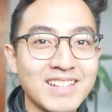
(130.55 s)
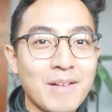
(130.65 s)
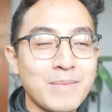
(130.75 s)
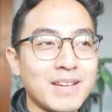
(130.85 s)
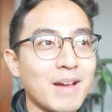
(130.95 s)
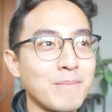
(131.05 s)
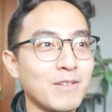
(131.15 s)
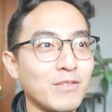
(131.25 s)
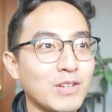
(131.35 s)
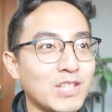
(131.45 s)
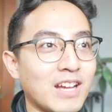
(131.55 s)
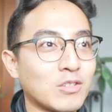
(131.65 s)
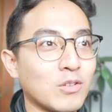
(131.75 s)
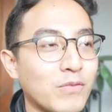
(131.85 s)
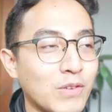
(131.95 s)
I mean, I've been reaching out
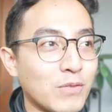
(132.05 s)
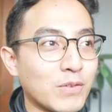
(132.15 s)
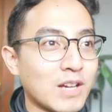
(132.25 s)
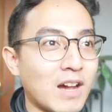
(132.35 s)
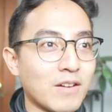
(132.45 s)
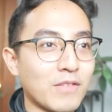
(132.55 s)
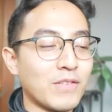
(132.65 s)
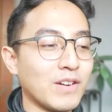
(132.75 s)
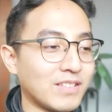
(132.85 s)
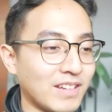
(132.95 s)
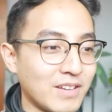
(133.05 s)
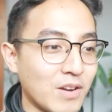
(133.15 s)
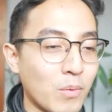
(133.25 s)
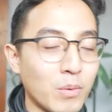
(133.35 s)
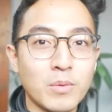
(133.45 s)
to a few photographers, and
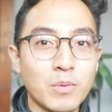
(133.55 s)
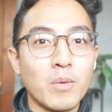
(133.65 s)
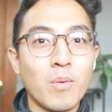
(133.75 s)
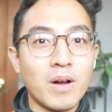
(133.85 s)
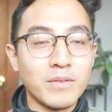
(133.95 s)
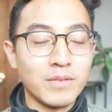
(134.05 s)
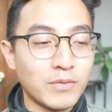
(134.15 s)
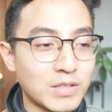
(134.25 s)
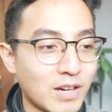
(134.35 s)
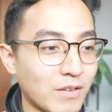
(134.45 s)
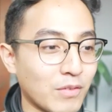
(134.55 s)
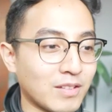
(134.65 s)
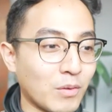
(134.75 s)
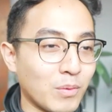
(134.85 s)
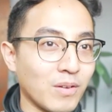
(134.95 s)
you were one of the photographers
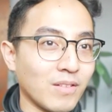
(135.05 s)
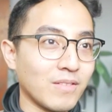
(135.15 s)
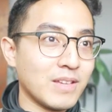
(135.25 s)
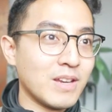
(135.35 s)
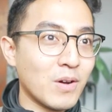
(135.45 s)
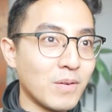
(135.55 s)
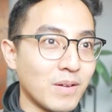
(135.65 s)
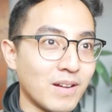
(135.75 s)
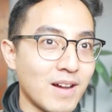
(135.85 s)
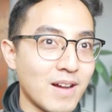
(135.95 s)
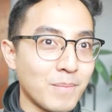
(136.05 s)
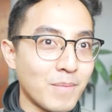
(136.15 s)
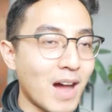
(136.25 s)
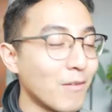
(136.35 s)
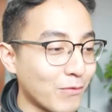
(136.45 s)
that were,
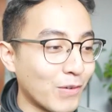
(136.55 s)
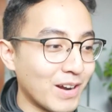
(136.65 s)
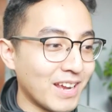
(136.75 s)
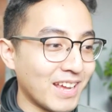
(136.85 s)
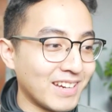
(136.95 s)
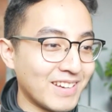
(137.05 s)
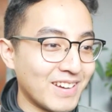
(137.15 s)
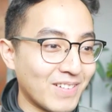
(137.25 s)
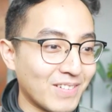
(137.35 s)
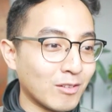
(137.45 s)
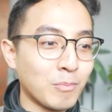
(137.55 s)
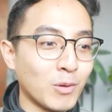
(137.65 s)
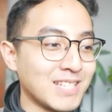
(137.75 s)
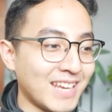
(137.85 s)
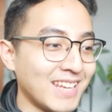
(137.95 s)
up for it, and
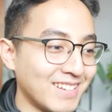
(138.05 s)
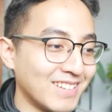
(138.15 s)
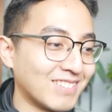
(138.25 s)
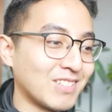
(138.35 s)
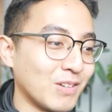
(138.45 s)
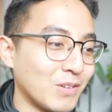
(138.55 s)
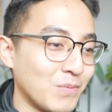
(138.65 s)
spontaneous to,